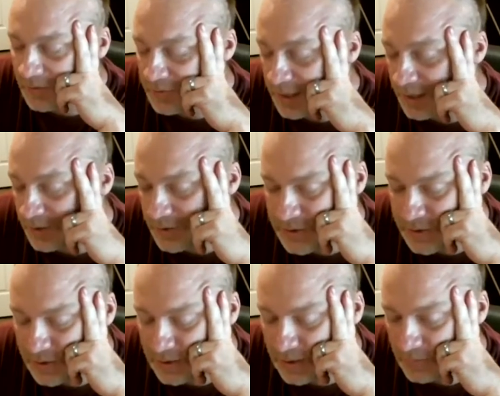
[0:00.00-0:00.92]
thing is,
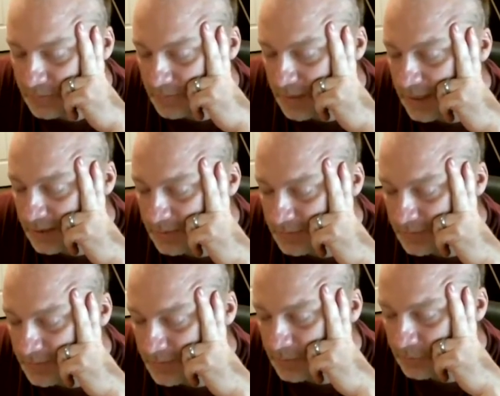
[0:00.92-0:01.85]
my
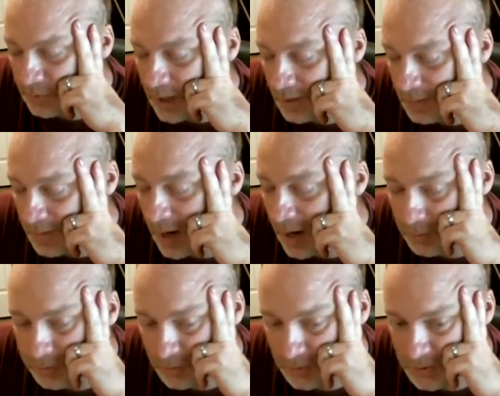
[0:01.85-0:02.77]
Rod
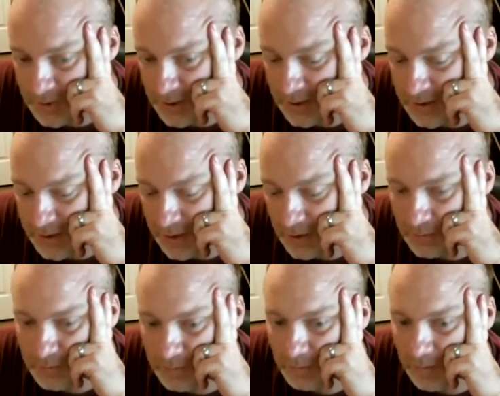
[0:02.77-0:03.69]
Halford is
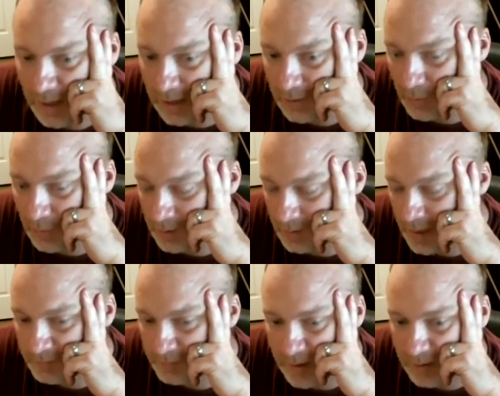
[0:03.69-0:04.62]
like one of
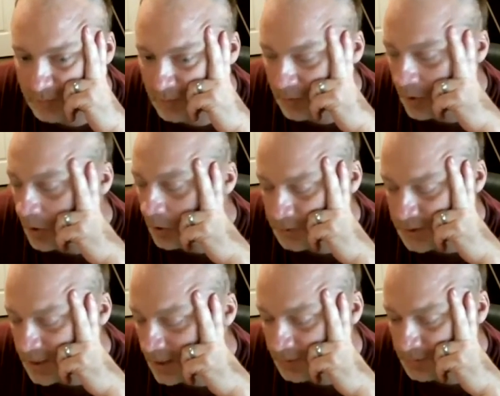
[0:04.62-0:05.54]
my favorite
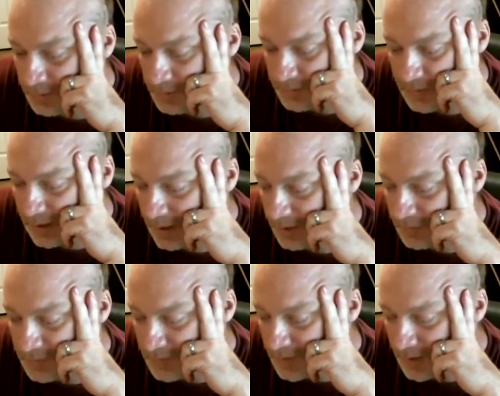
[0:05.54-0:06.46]
all-time
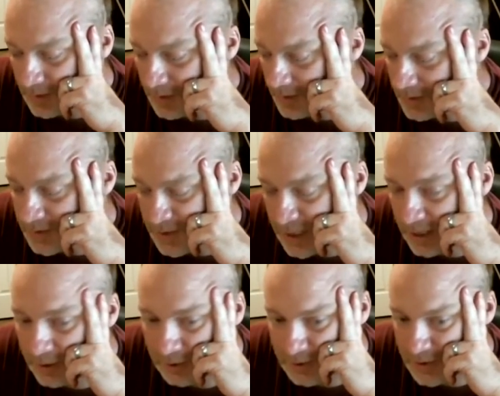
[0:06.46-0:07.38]

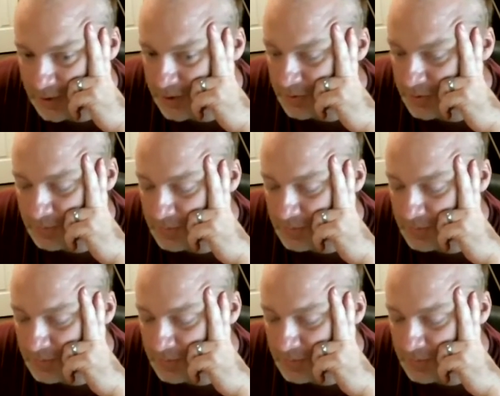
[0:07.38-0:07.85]
singers and